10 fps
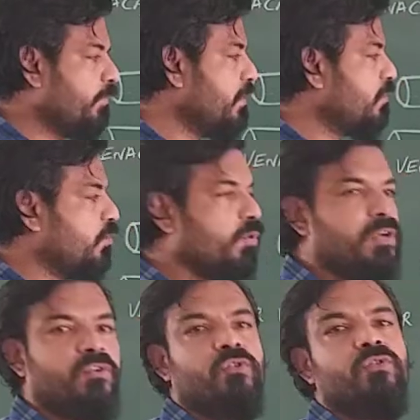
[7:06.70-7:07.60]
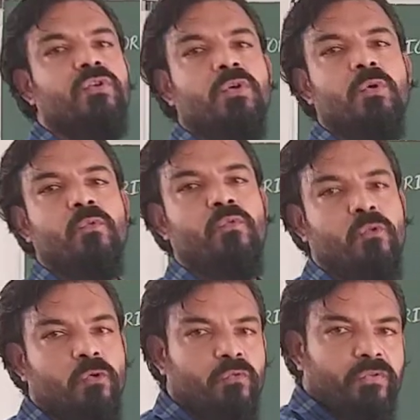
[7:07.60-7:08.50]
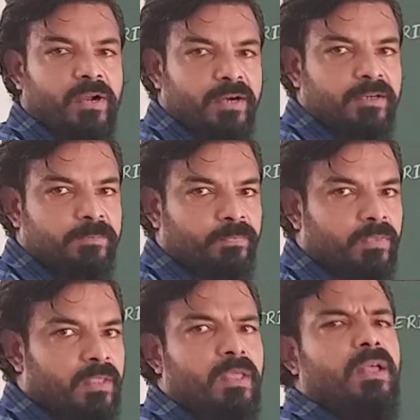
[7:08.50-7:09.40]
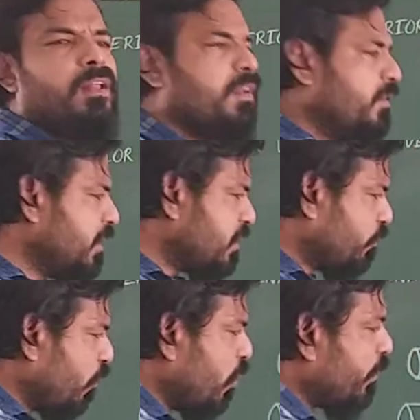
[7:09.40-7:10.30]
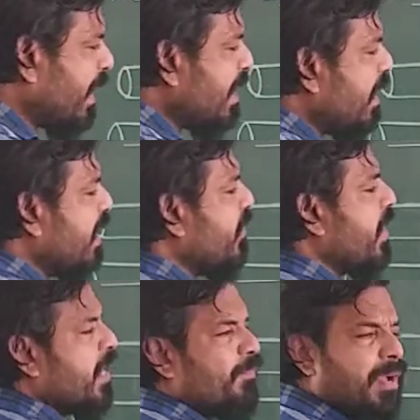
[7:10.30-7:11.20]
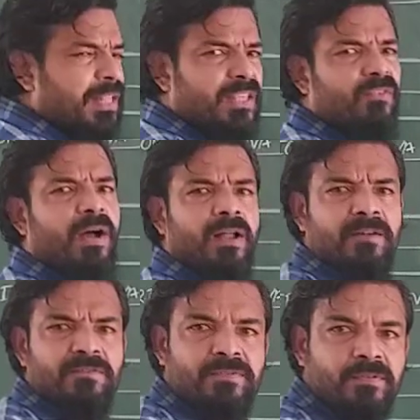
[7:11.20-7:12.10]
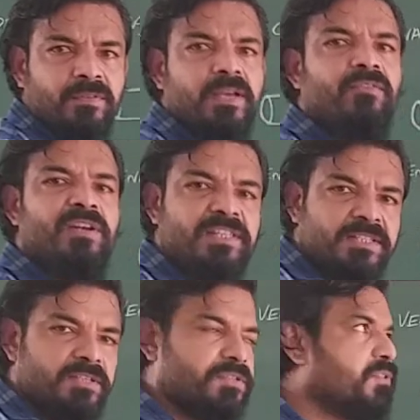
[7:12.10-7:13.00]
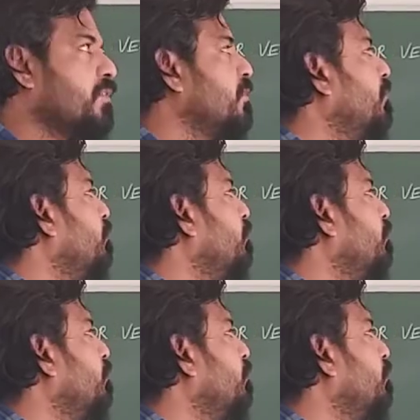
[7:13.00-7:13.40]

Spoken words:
means 2 and 2, 4 parts. These 4 parts are divided by the valves that we discussed.